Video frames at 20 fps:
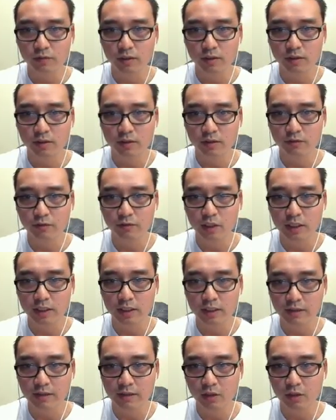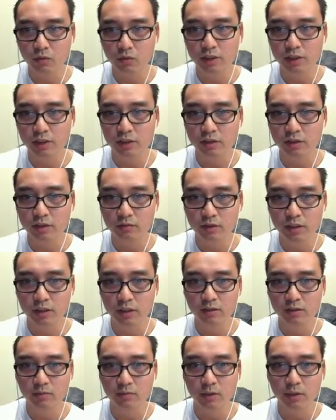if you guys have any questions with this.